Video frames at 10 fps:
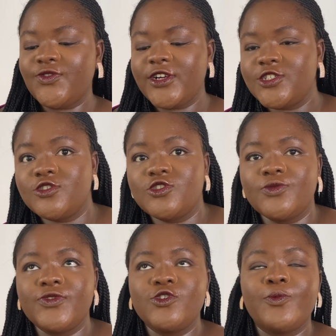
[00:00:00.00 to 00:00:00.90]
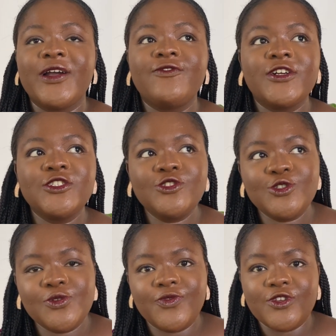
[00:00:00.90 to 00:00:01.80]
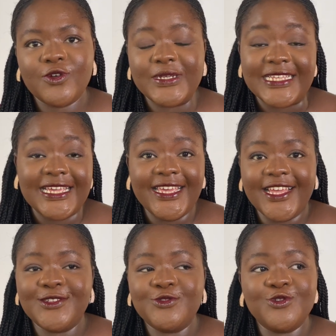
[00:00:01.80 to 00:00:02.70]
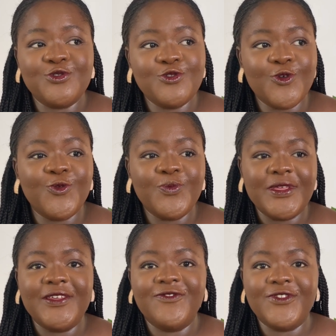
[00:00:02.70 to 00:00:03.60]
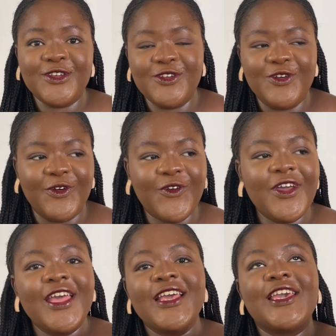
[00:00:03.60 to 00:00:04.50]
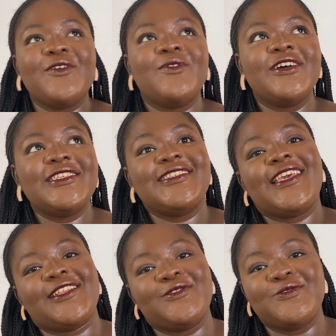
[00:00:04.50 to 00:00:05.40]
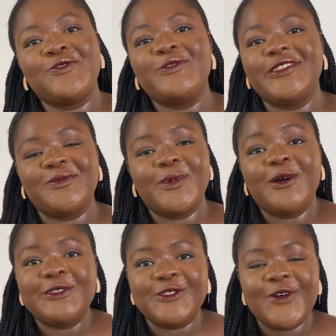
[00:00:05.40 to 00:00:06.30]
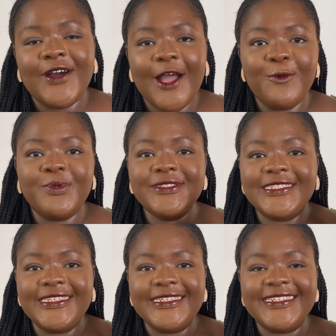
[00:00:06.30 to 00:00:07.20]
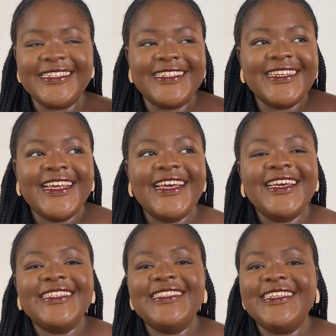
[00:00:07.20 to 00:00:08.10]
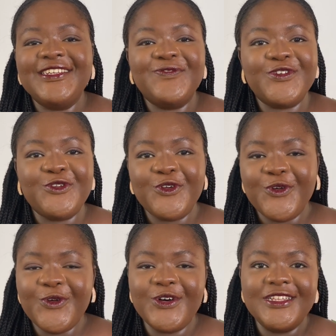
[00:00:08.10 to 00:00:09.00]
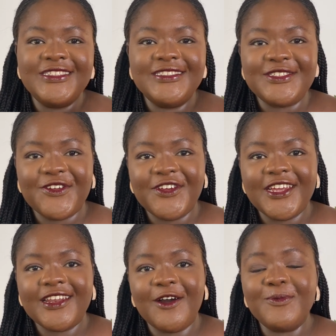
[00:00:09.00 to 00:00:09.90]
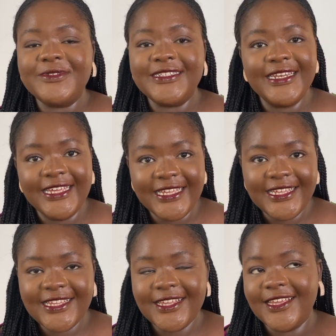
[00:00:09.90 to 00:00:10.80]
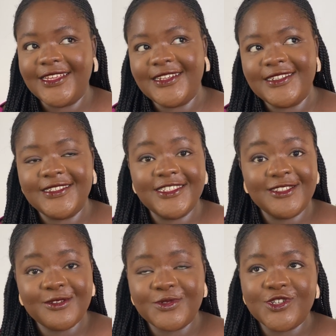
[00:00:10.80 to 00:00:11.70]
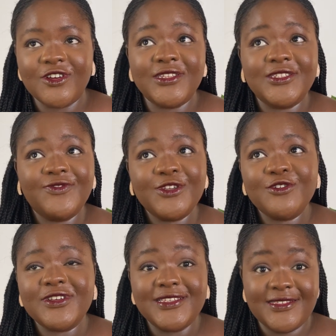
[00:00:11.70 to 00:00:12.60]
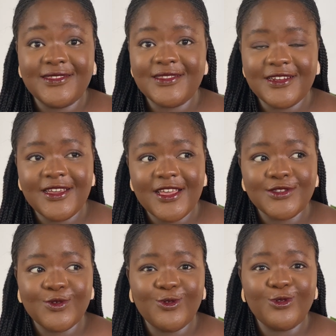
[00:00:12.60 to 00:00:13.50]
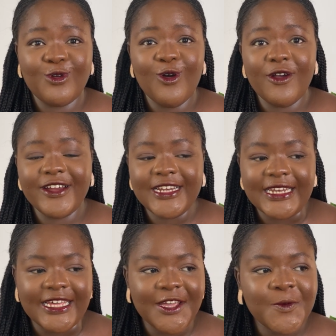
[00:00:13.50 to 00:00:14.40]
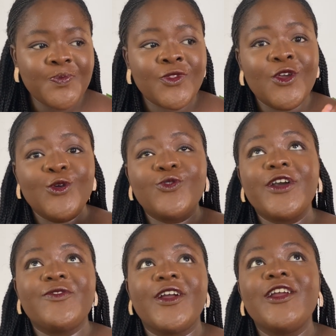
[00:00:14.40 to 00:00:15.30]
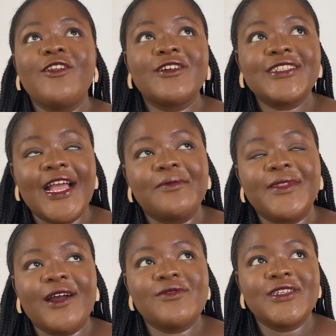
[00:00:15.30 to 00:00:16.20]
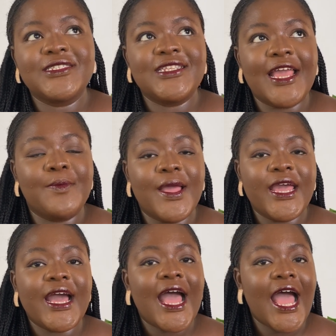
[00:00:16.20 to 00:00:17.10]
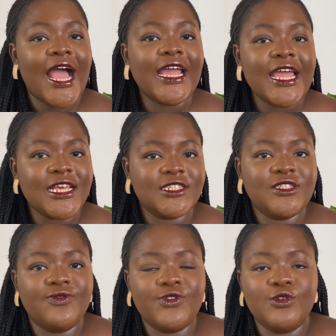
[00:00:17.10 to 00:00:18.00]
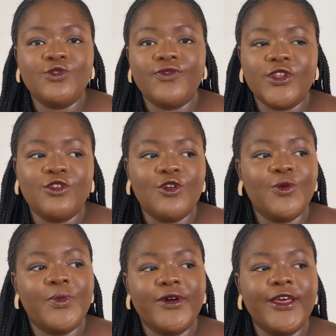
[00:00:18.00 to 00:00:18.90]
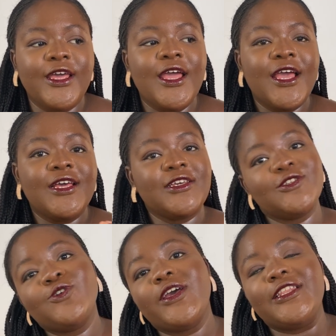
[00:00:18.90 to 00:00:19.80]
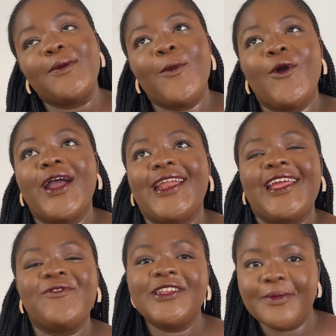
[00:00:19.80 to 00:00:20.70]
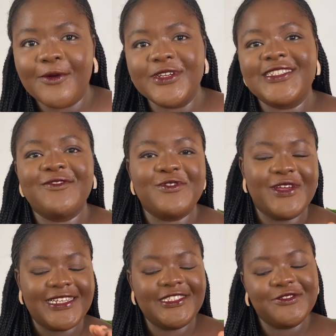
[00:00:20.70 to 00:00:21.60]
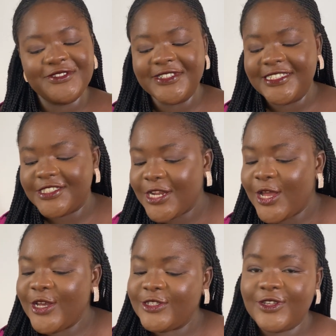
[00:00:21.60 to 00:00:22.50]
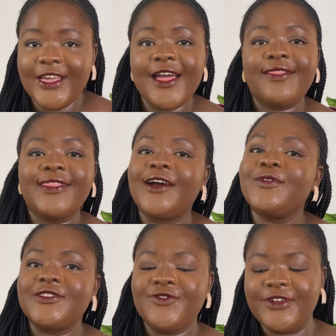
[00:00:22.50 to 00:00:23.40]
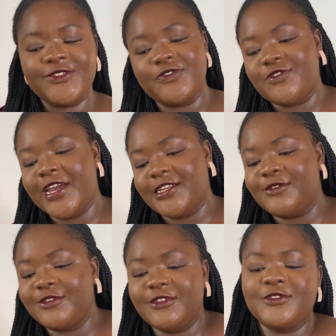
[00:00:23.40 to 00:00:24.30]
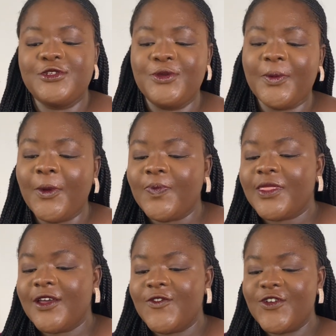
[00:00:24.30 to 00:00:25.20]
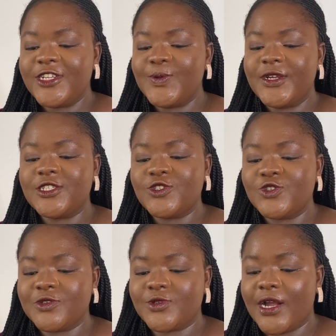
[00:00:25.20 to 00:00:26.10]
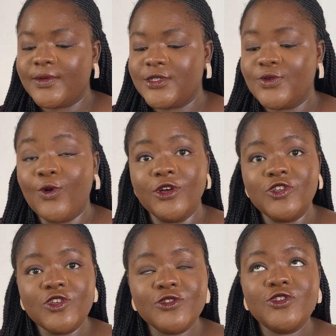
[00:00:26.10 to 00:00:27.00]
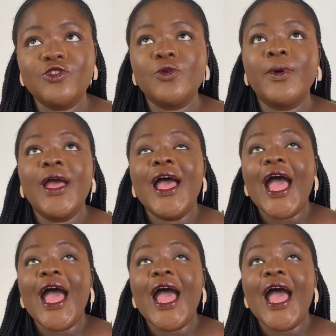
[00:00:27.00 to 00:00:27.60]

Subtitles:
first YouTube video. My first YouTube video was a get to know me video. It was get to know Ojima-Ojo. I'll put the video on the screen. I'll put the link in the description. The video is 3 years old currently. For a very long time, that was like my highest viewed video, but it's not anymore, and every time I watch that video I still cringe. So yeah, that was the first video I did on YouTube. First person you subscribe to on YouTube,